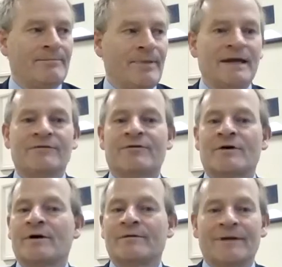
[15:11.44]
pay
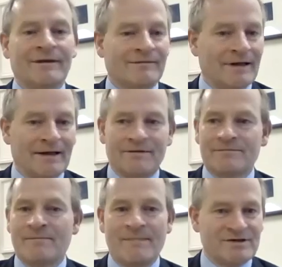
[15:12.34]
for things like
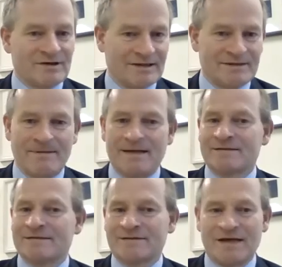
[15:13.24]
medical
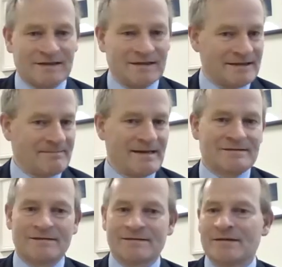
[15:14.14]
expenses, dental
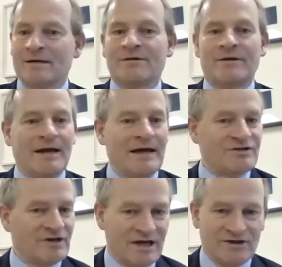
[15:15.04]
expenses,
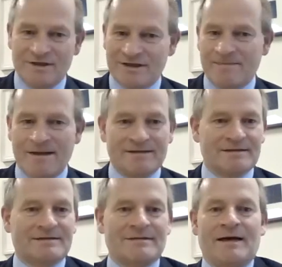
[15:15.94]
education
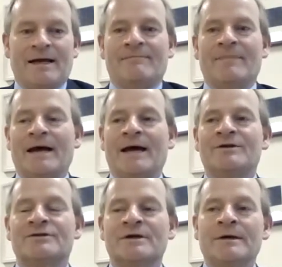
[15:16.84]
expenses, and
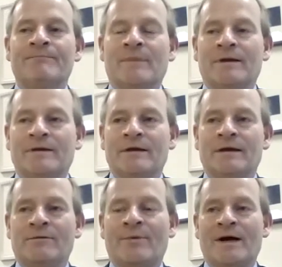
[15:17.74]

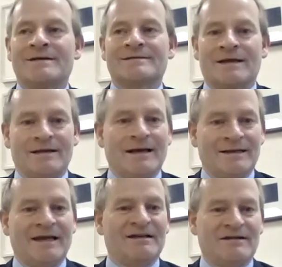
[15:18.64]
whereas they
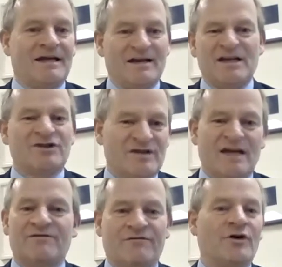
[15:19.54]
then each
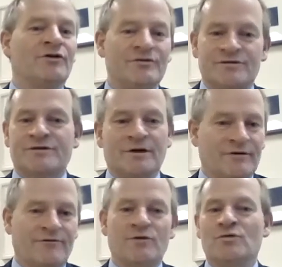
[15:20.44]
fund
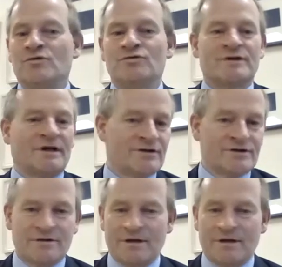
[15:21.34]
the food and